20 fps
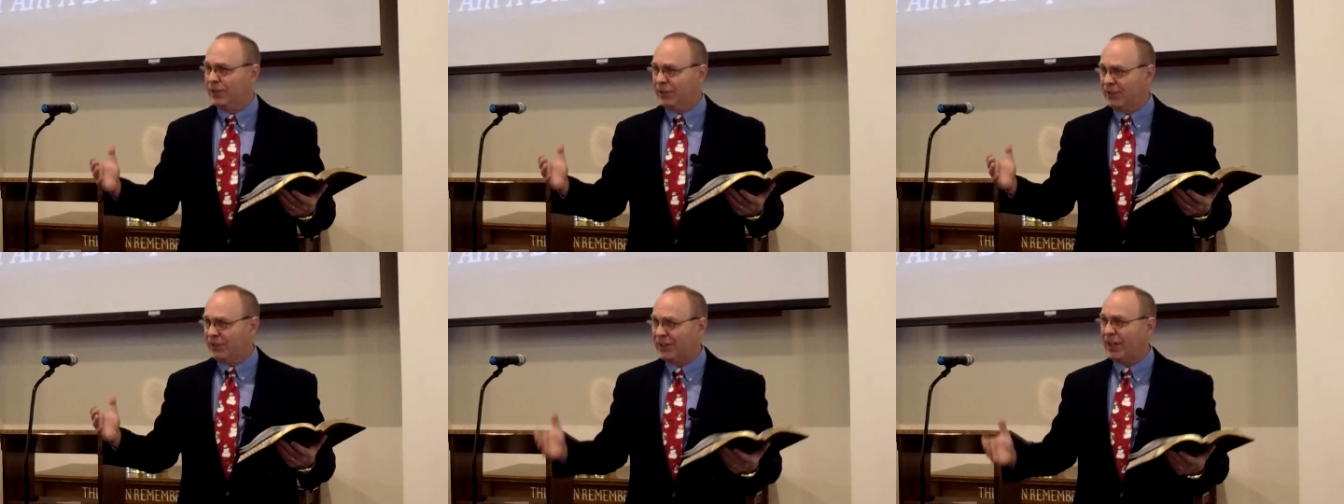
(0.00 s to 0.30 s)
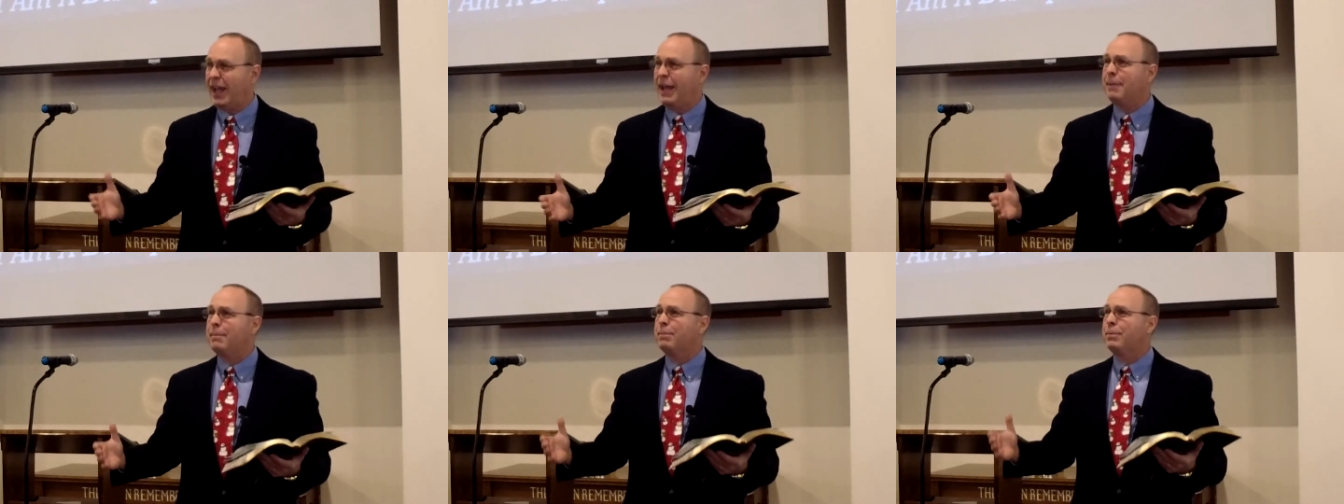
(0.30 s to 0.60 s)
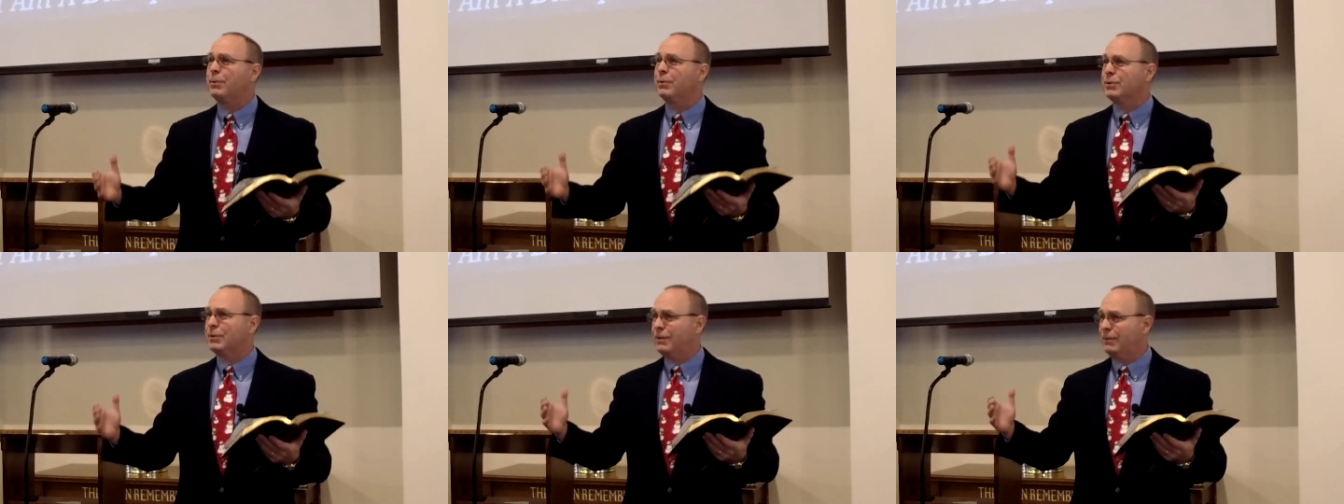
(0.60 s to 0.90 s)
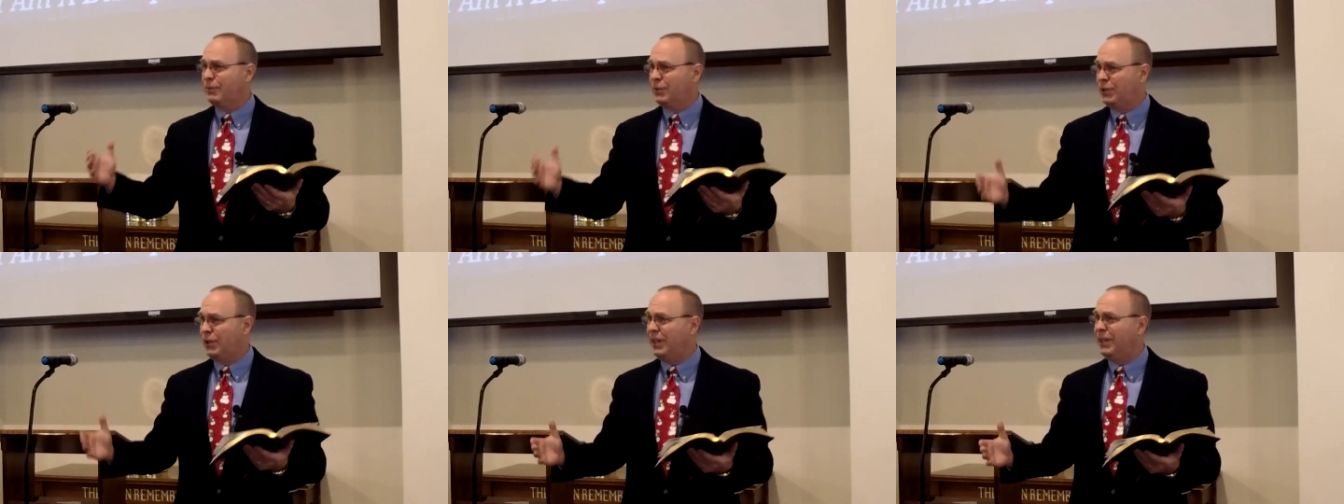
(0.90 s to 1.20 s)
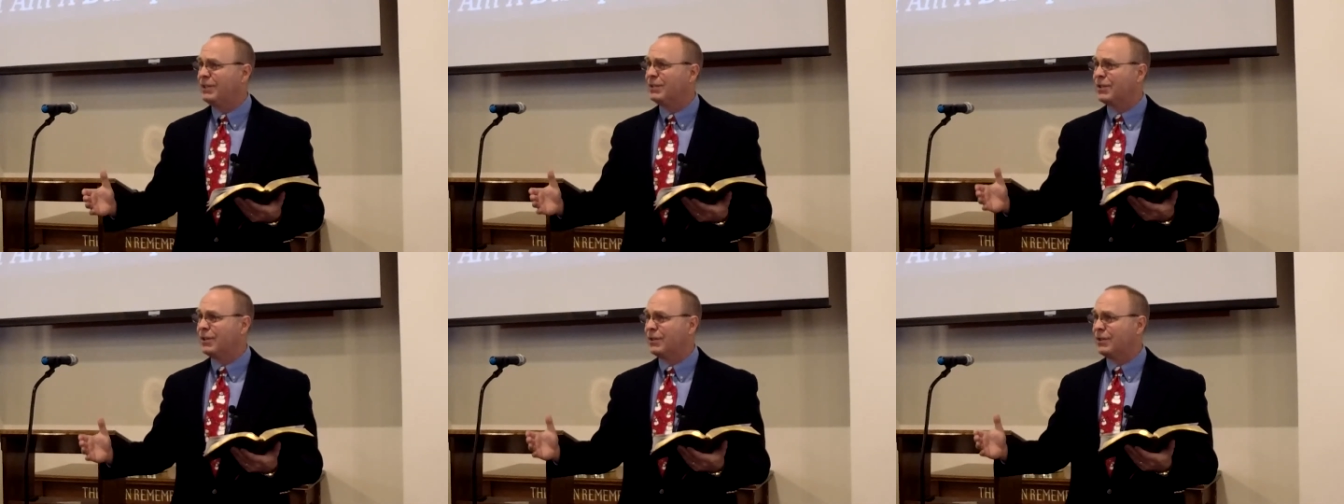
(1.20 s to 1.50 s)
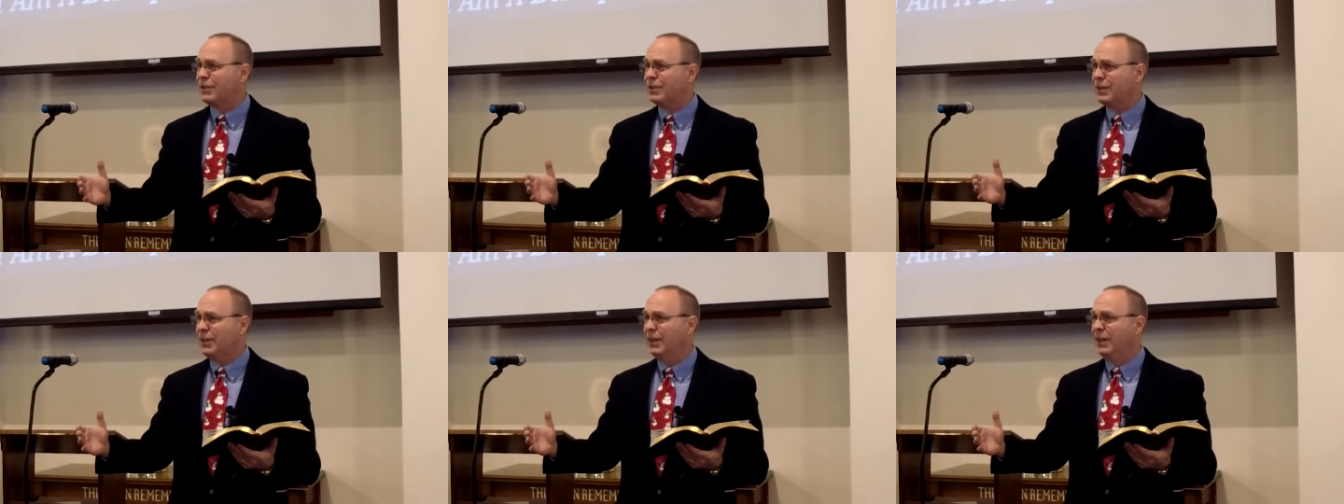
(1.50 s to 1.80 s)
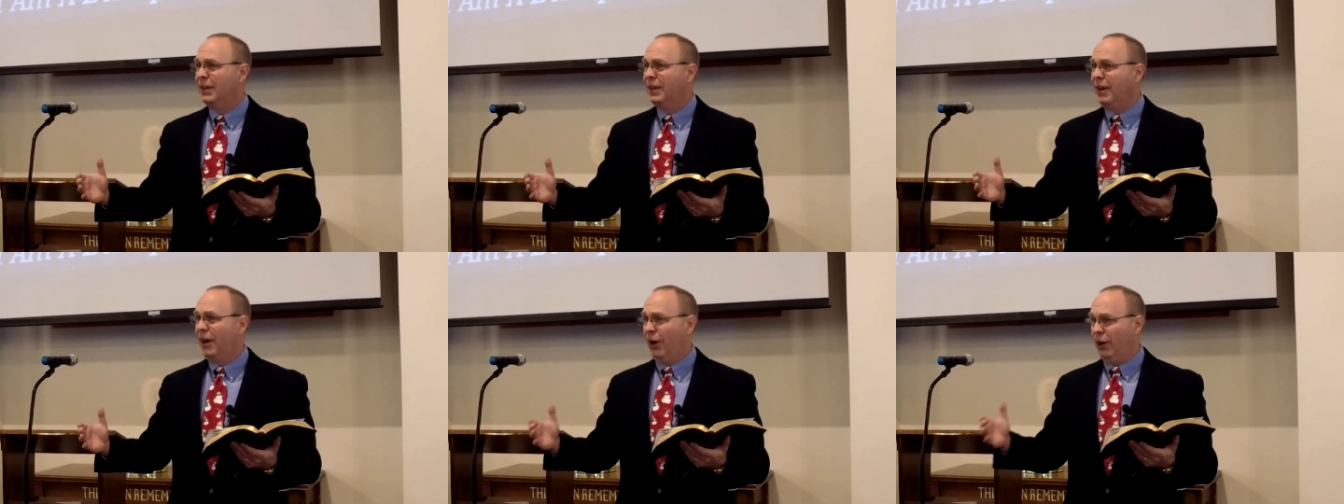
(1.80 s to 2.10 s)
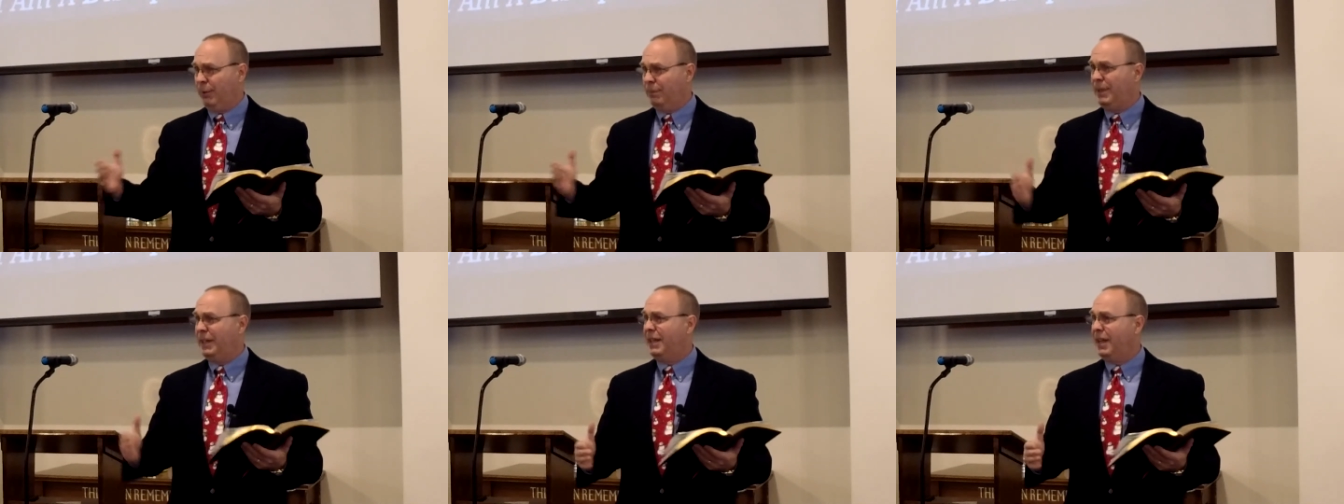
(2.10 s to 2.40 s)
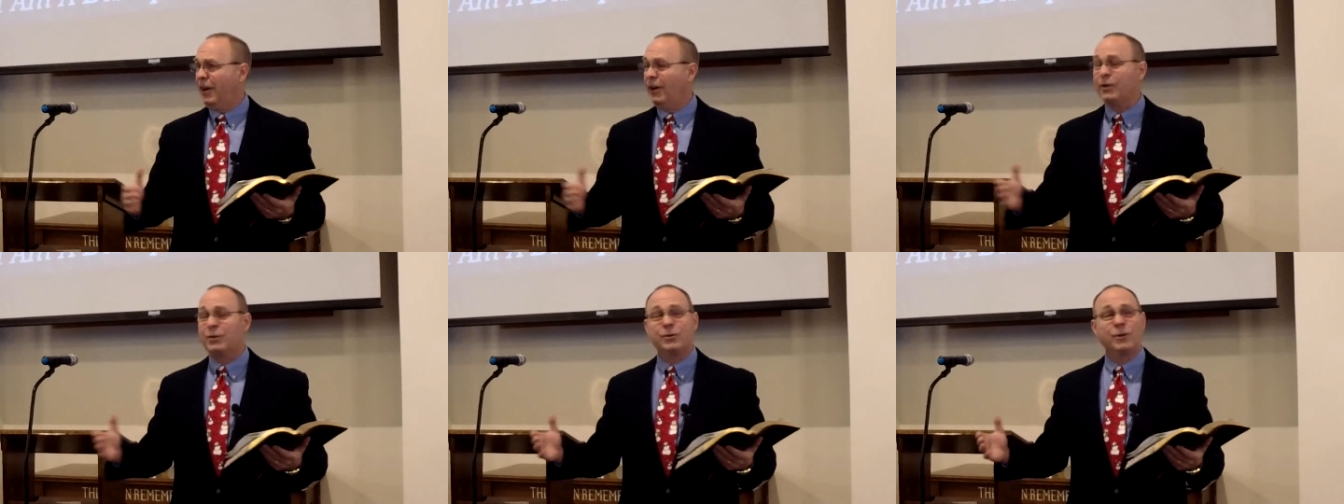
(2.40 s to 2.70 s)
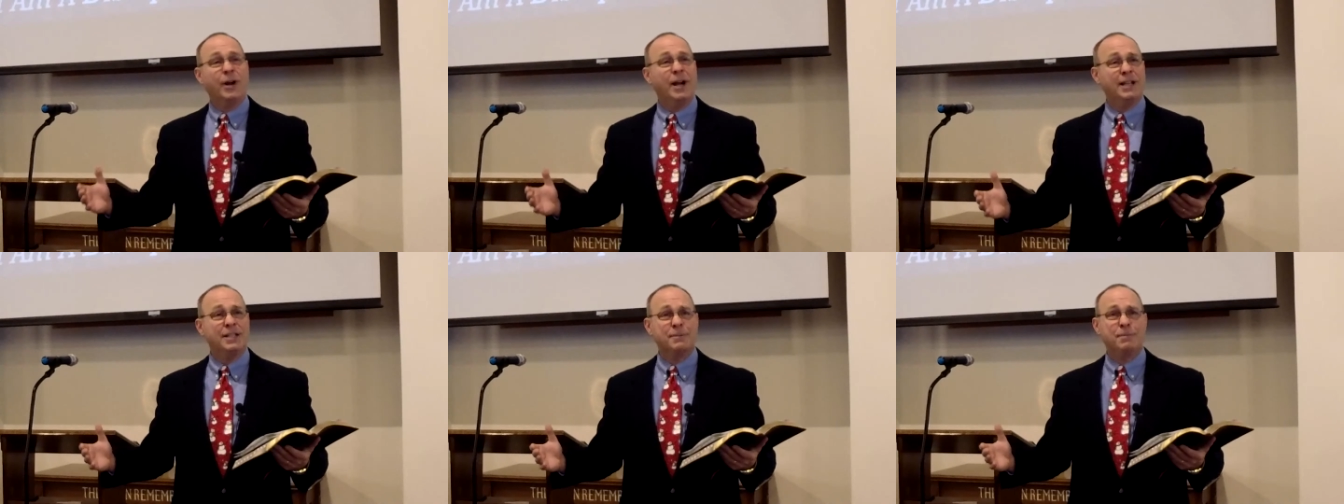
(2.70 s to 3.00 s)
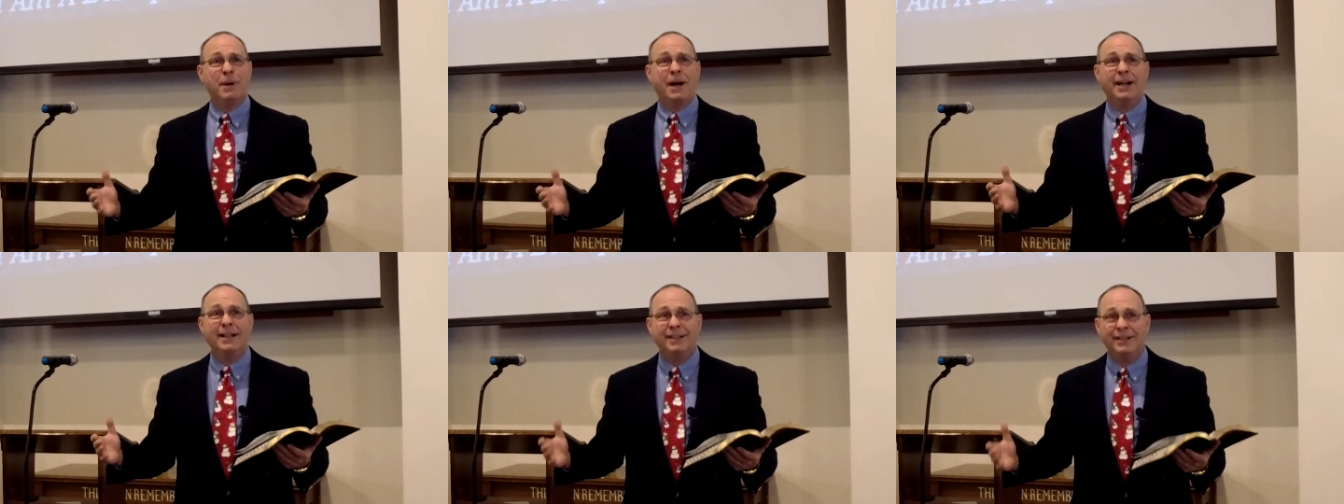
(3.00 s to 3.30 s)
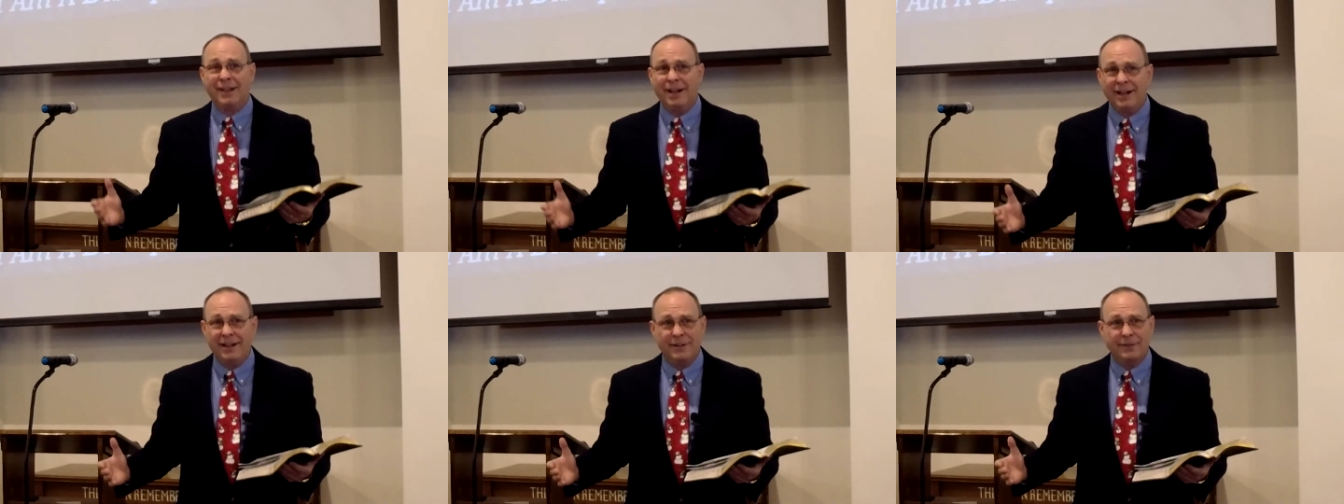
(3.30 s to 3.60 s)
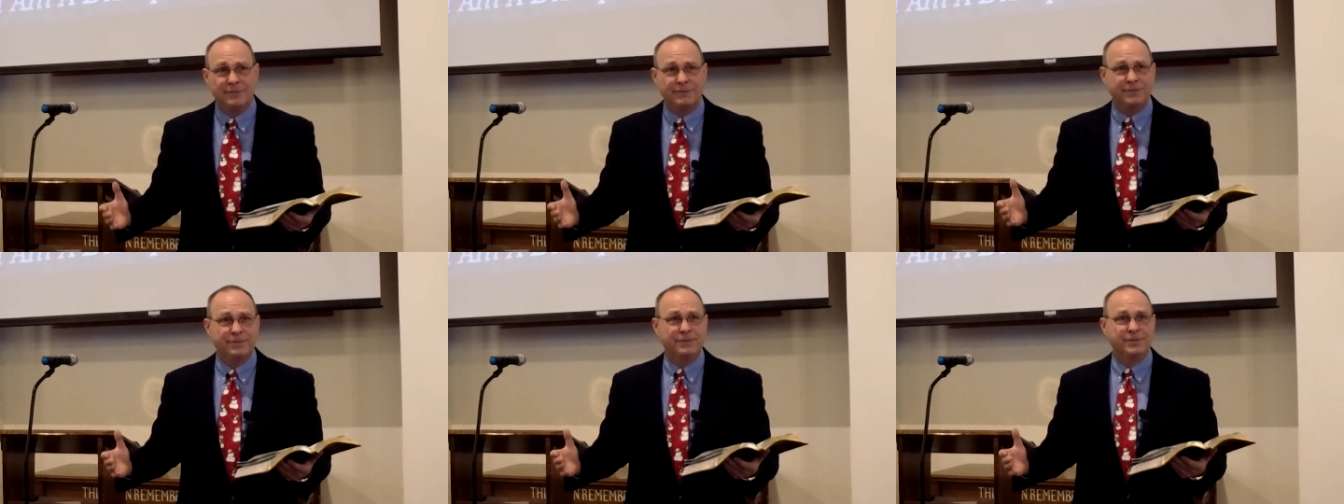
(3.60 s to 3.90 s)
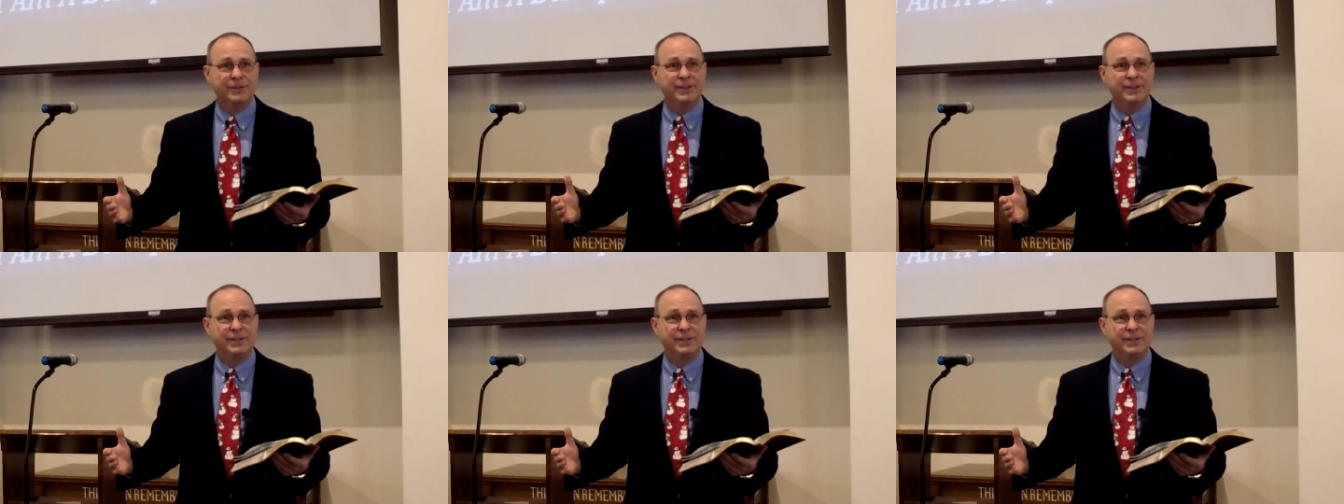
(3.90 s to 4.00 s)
Disciples of Jesus are to be characterized by love.